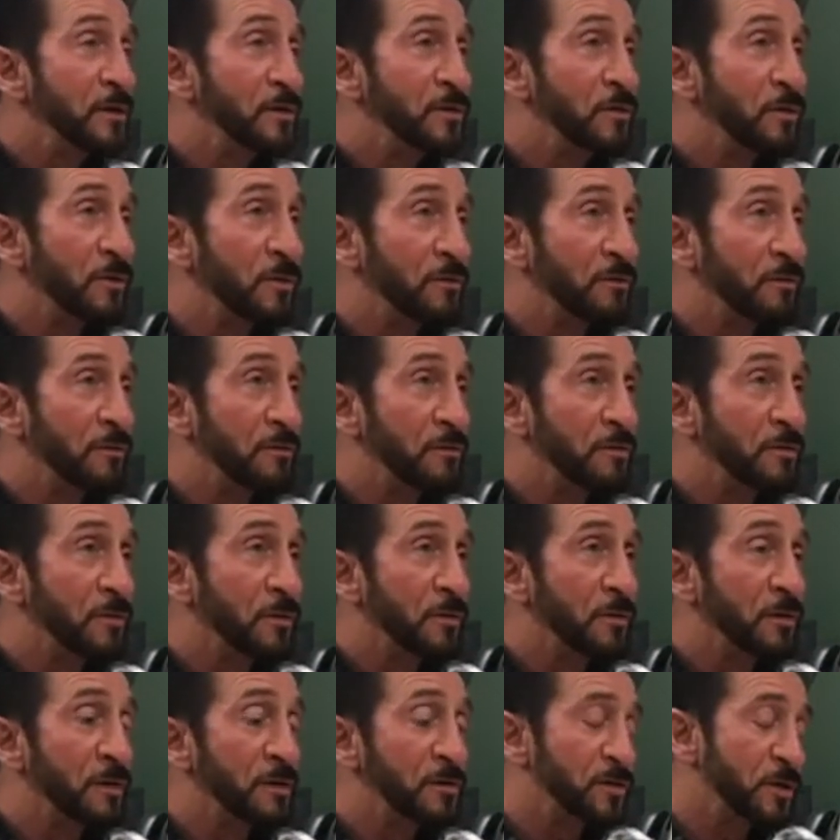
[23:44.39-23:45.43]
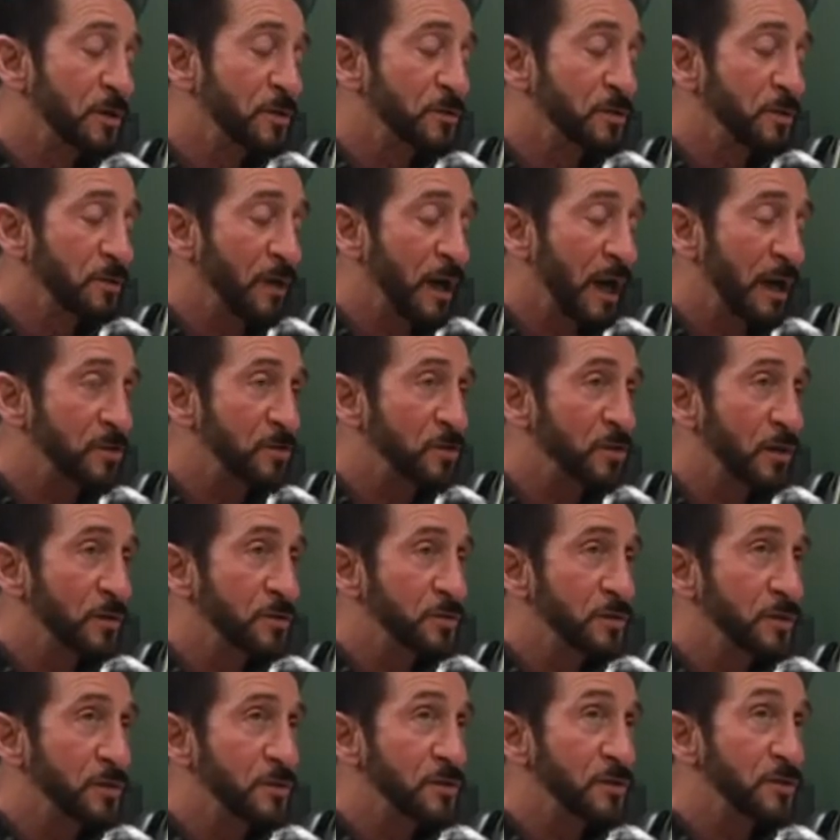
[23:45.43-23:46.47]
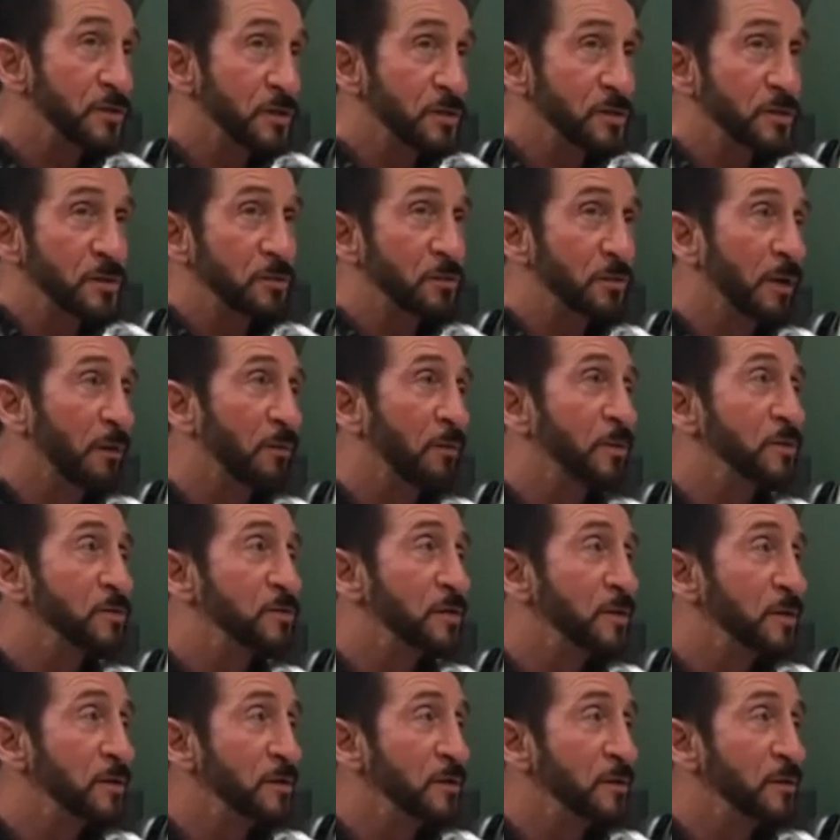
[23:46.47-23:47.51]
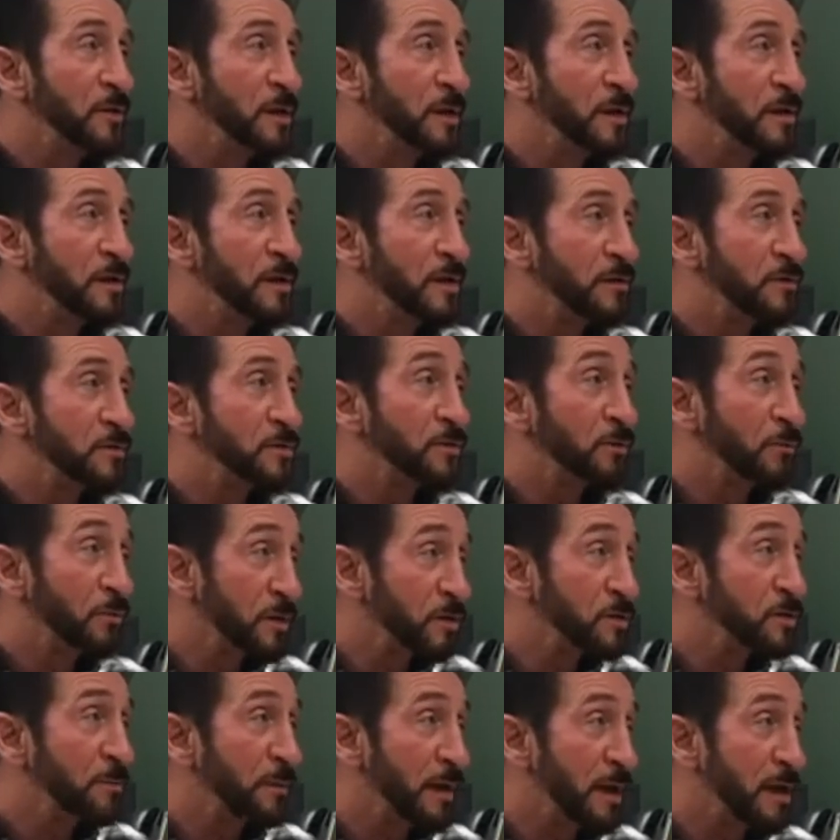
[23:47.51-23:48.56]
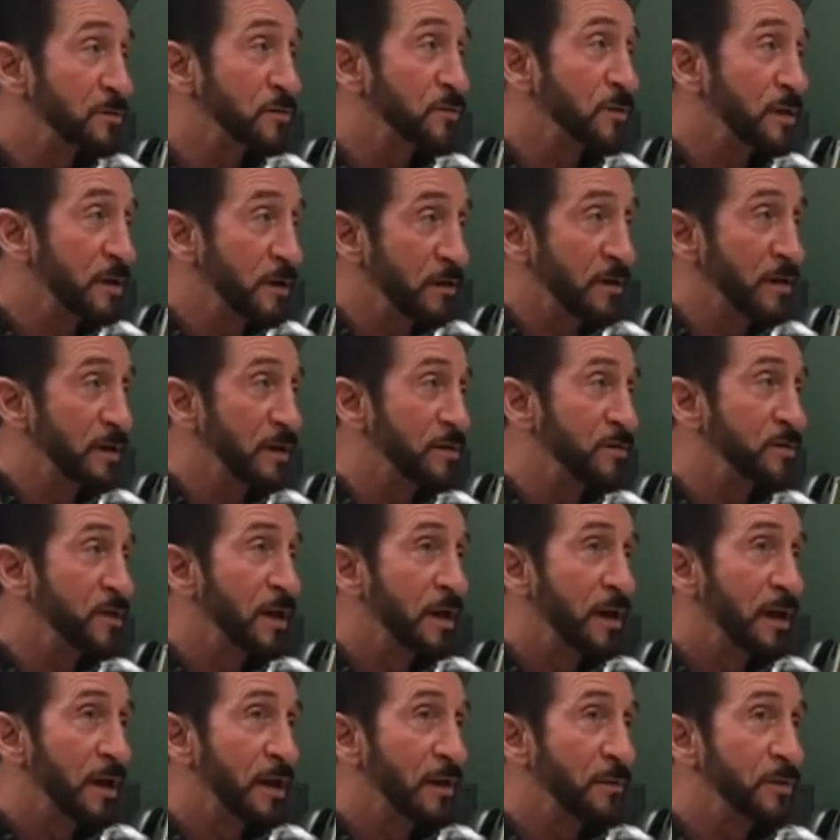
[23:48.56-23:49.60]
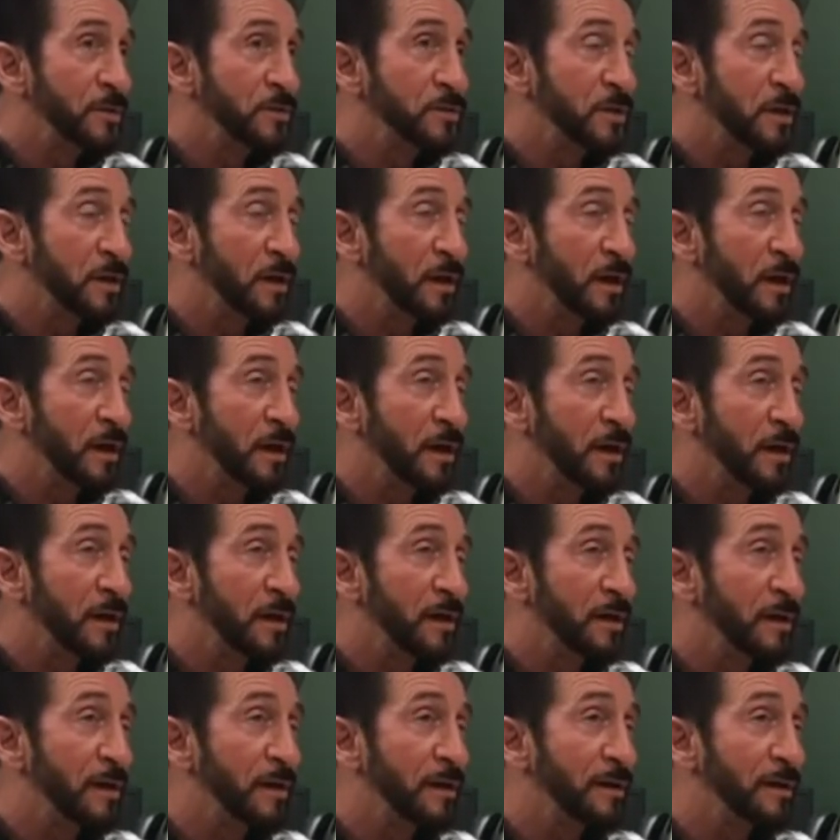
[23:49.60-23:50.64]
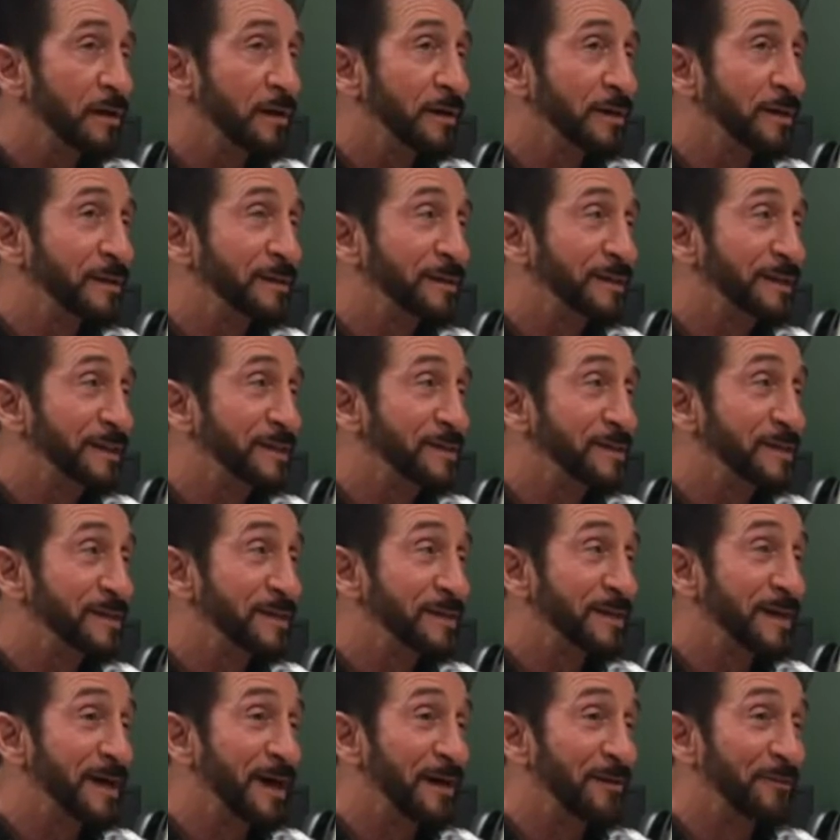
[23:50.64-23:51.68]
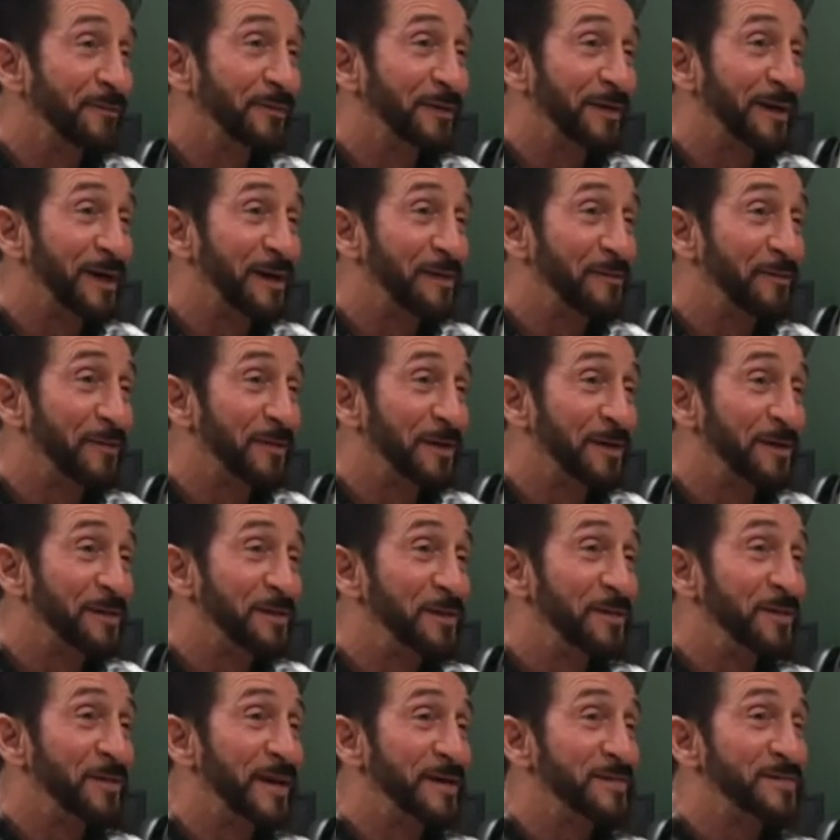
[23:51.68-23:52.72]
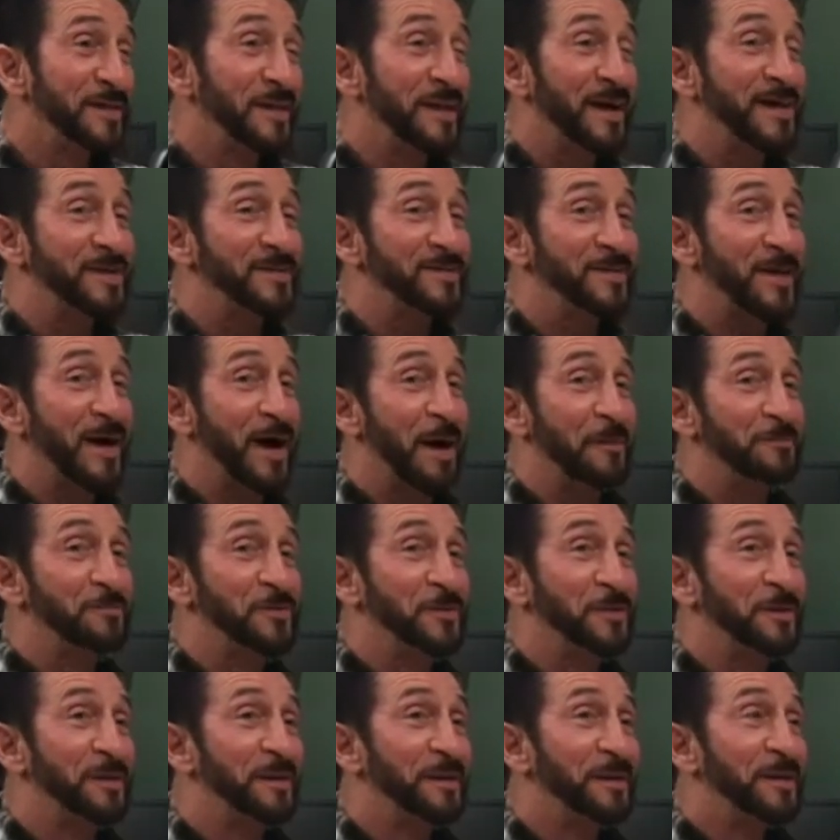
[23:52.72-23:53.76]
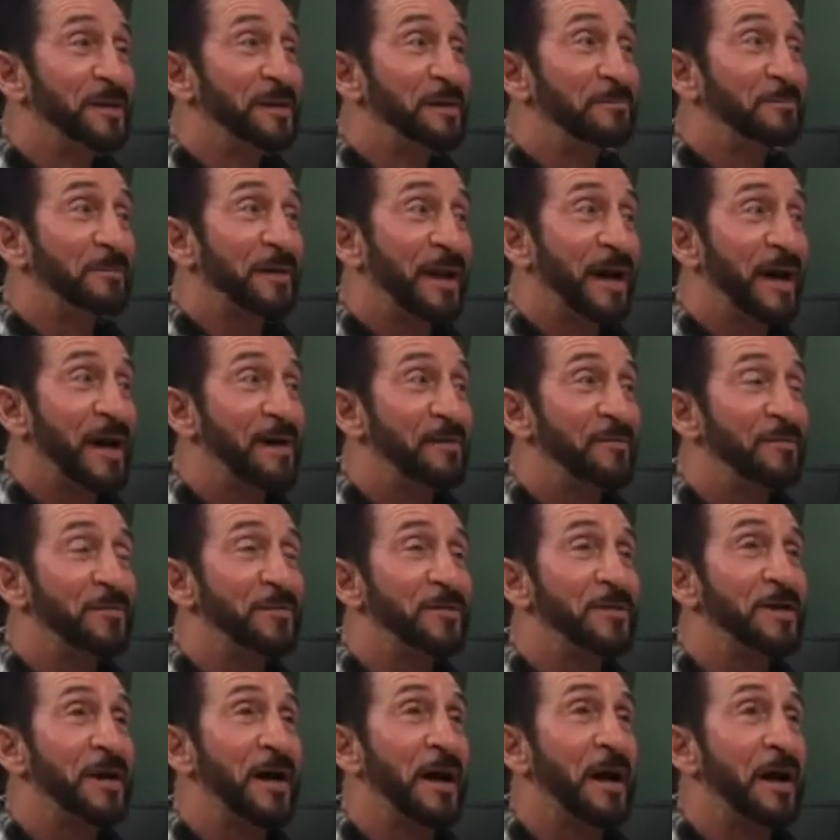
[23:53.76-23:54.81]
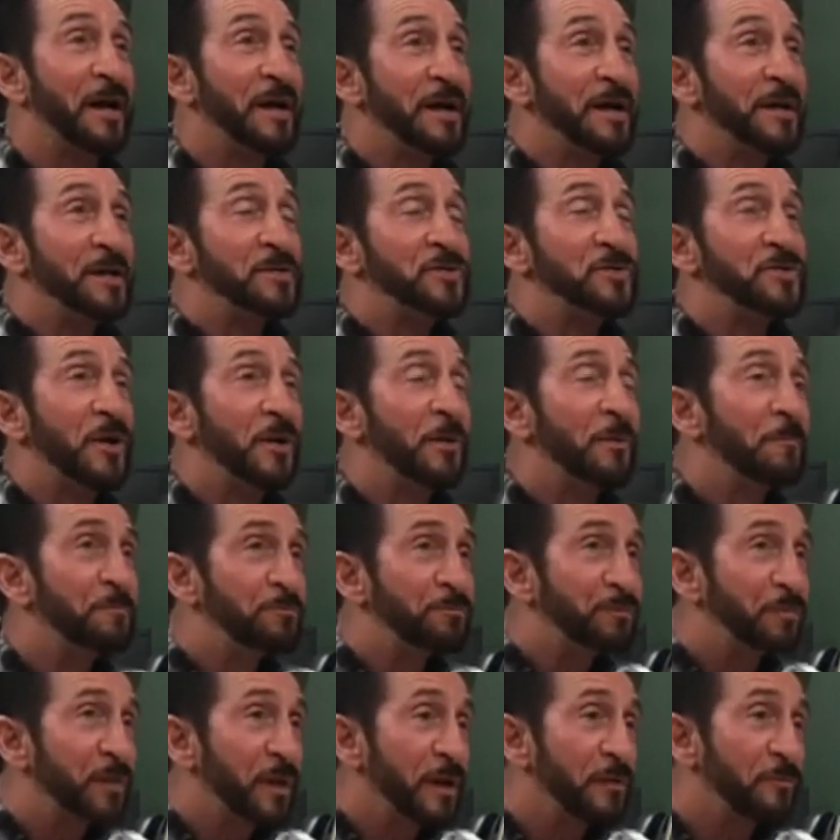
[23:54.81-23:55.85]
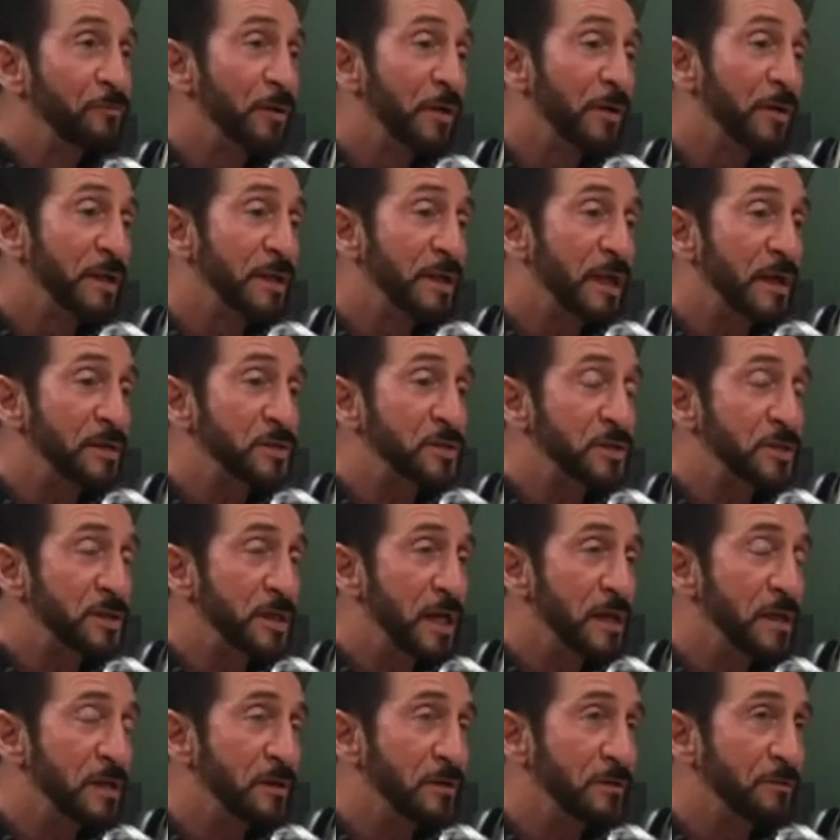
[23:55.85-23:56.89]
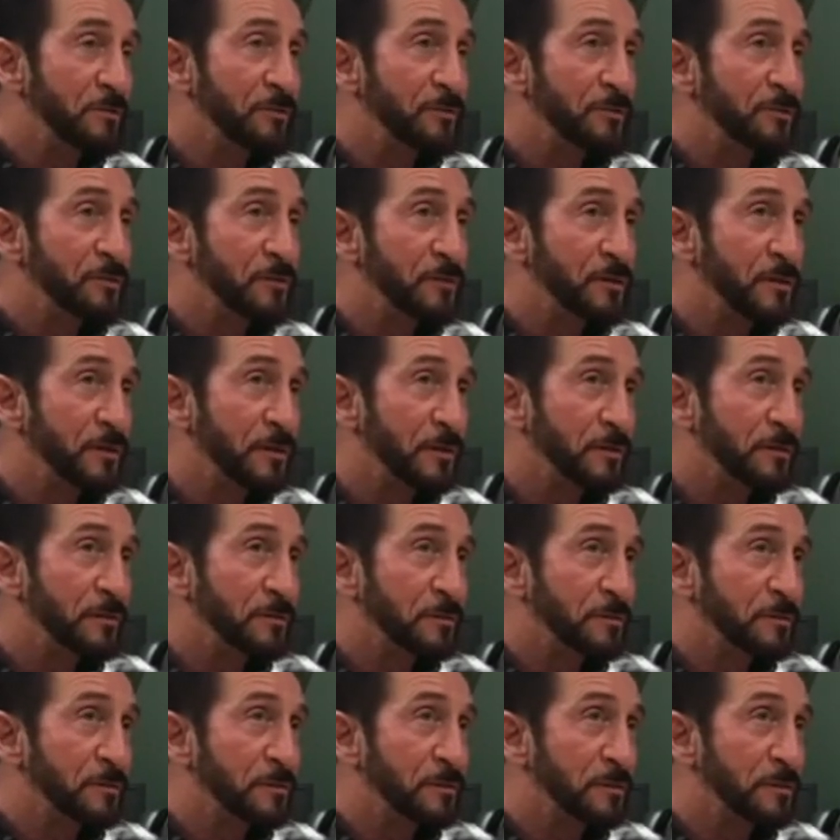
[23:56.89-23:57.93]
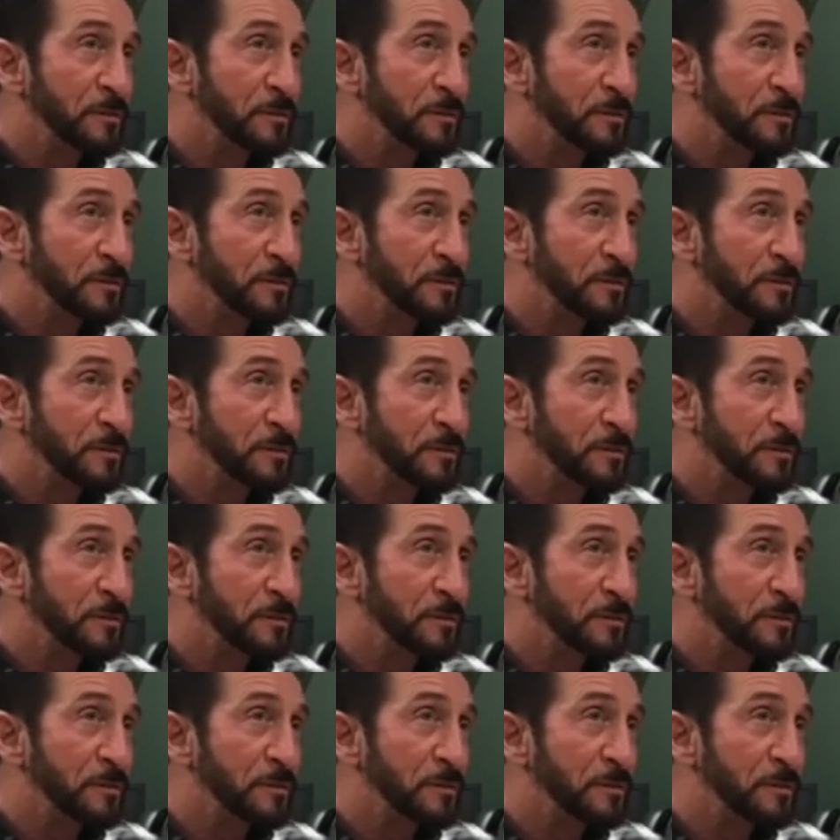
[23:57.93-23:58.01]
your so God shows us, this is what I want you to do. Here's the wisdom answer, here it is. And we say, that's not what I wanted to do. That's a nice option, but I have the... So if we're in that state of, you know,